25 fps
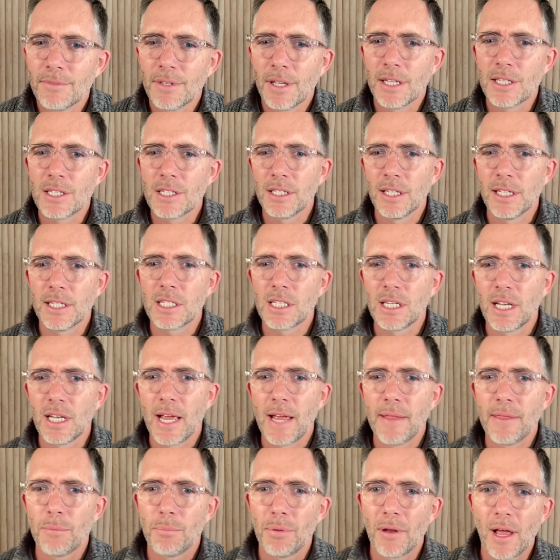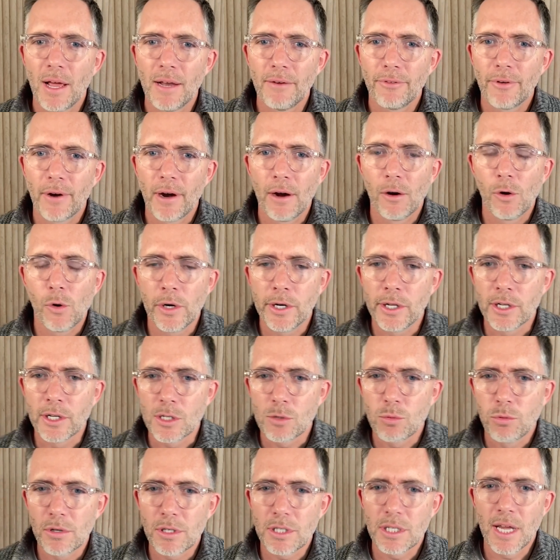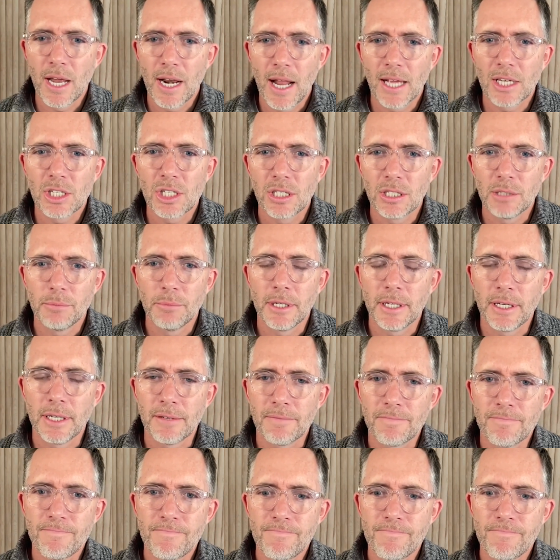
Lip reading: Let's land the plane for our audience. What does that actually mean?